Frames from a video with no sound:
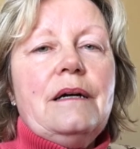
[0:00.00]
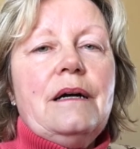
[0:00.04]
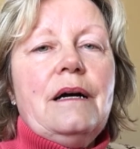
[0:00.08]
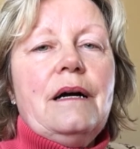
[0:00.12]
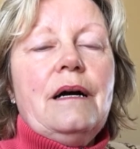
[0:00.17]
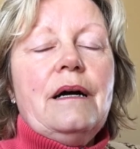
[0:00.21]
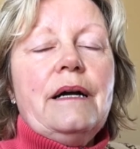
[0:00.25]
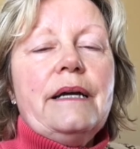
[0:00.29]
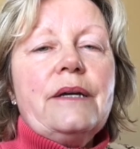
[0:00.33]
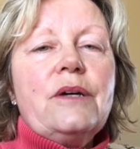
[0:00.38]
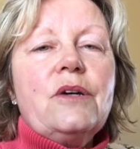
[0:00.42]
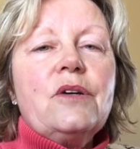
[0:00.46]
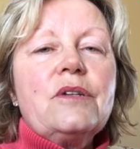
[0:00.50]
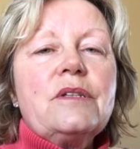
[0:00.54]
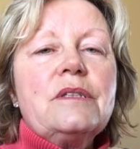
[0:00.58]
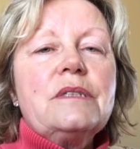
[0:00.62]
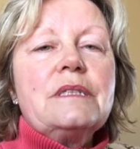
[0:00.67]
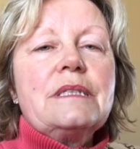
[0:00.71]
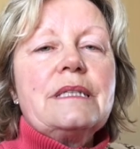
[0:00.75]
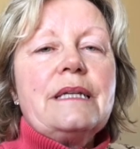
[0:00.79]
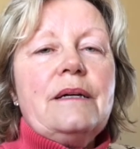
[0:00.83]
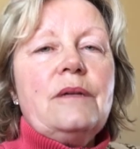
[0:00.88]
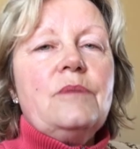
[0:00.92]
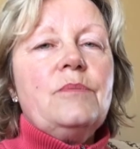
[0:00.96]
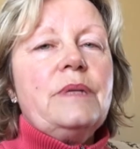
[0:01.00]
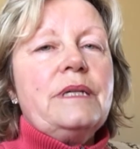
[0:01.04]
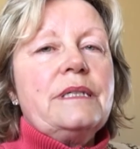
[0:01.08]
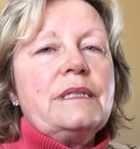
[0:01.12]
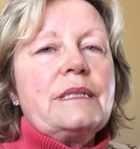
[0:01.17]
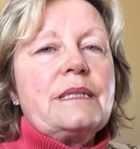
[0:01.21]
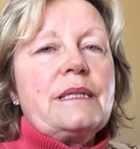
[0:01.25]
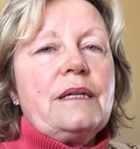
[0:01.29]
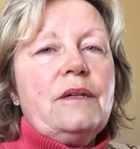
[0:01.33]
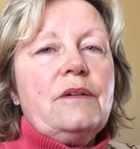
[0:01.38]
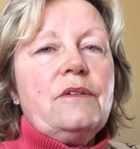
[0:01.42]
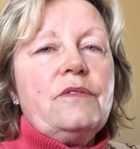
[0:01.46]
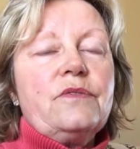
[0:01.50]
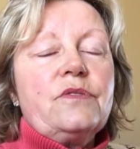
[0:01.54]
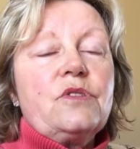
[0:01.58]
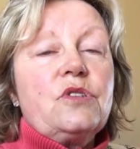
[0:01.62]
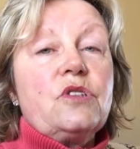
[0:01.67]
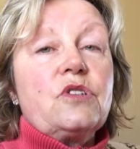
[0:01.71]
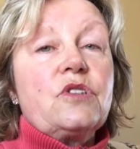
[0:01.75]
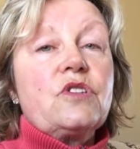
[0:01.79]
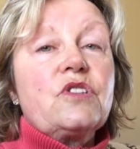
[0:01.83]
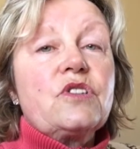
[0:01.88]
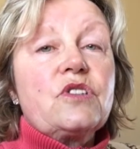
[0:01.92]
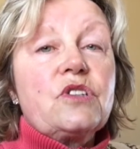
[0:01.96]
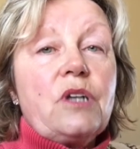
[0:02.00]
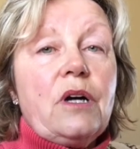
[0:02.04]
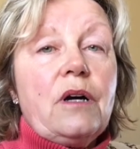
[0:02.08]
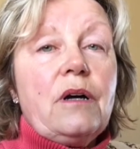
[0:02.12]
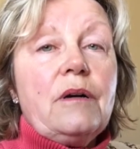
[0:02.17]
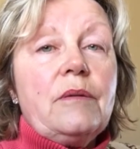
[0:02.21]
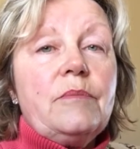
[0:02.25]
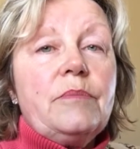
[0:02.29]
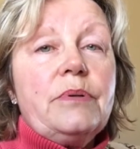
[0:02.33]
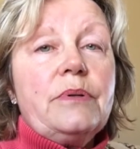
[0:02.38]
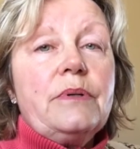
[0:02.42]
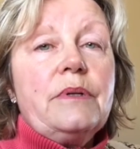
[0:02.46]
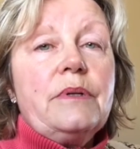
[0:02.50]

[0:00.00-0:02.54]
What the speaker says: I couldn't tell myself to stop